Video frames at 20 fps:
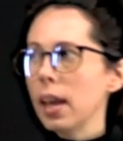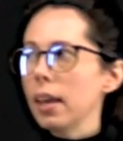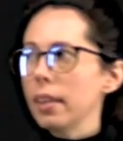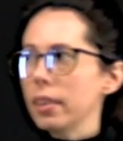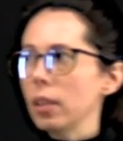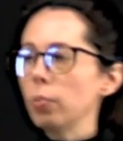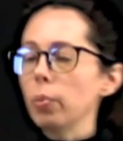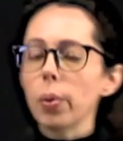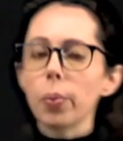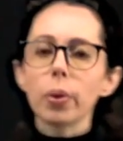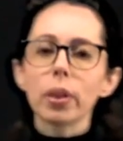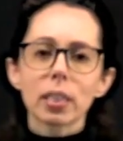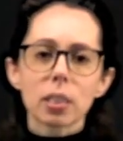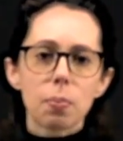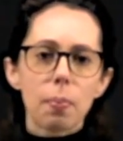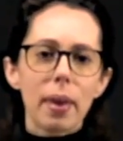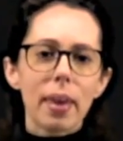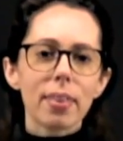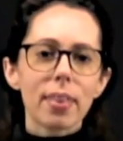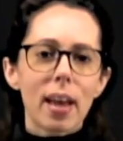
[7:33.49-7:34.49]
then we will
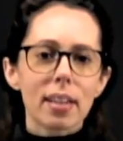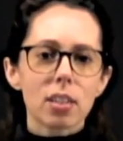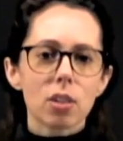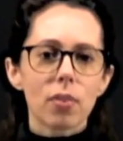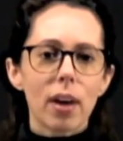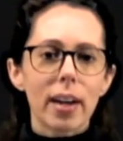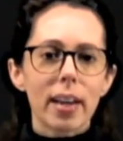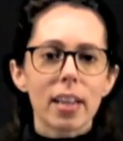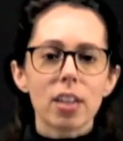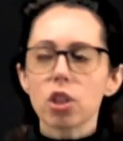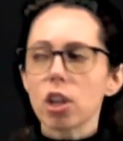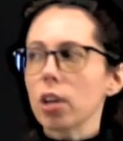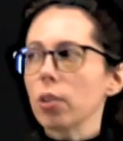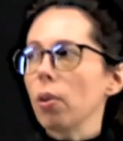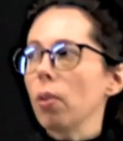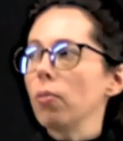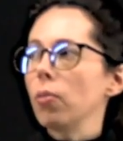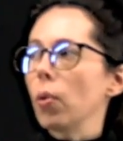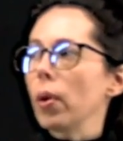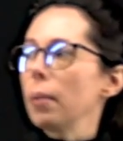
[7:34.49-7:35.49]
expand that to write it in
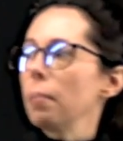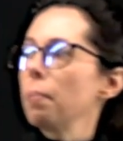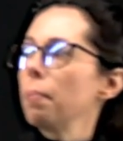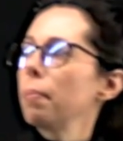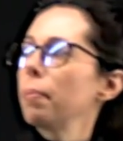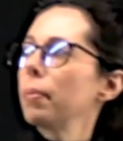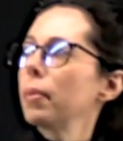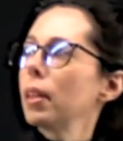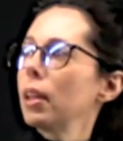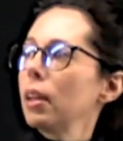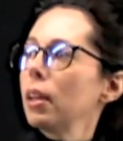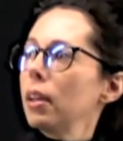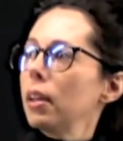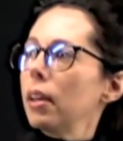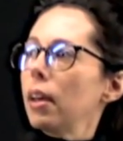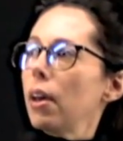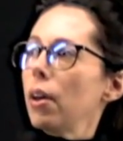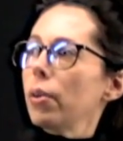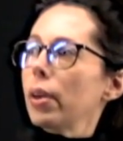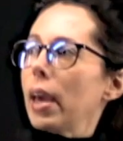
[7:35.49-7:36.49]
general form.
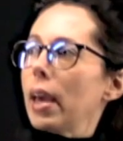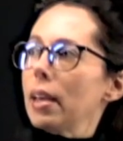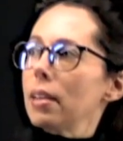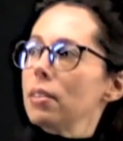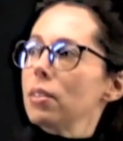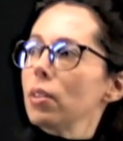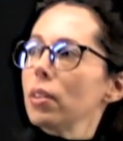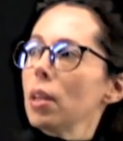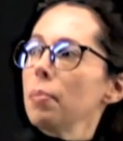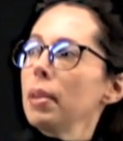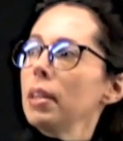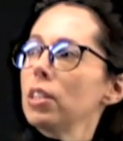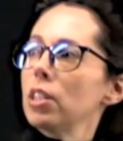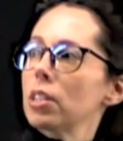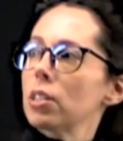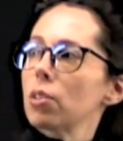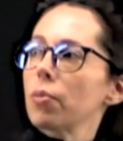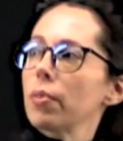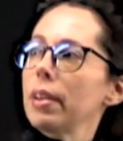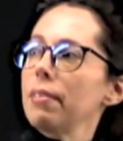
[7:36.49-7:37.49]
Okay, so let me
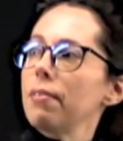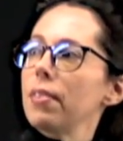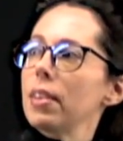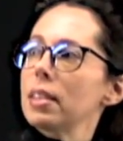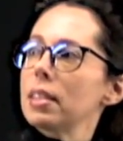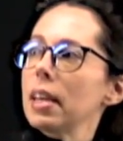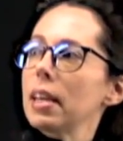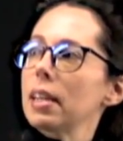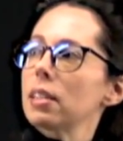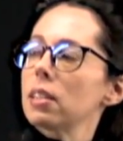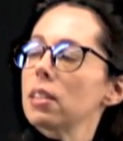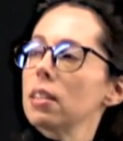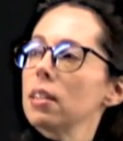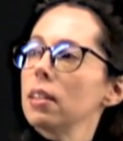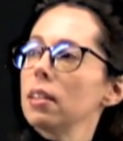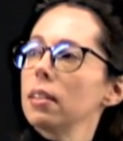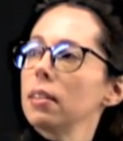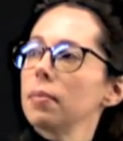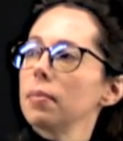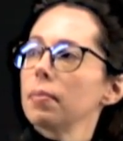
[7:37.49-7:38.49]
just revisit
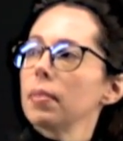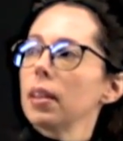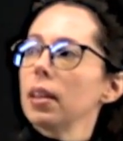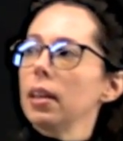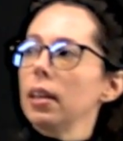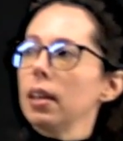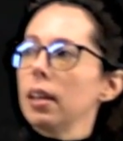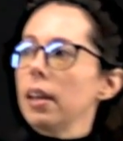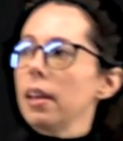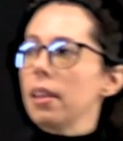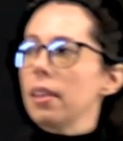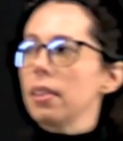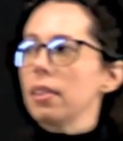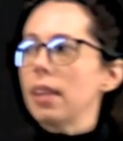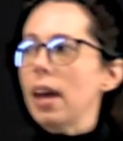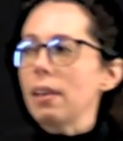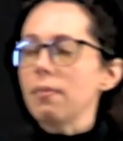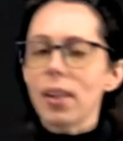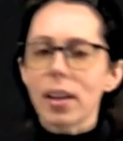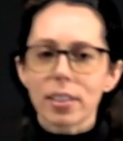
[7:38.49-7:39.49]

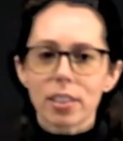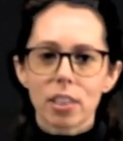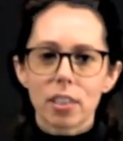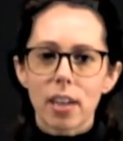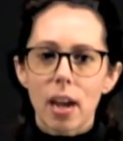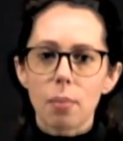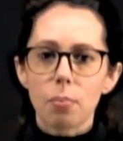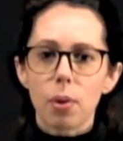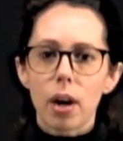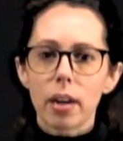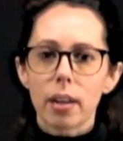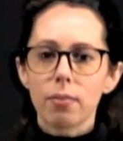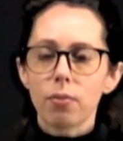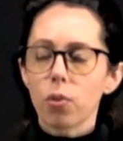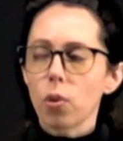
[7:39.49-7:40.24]
that vector dot product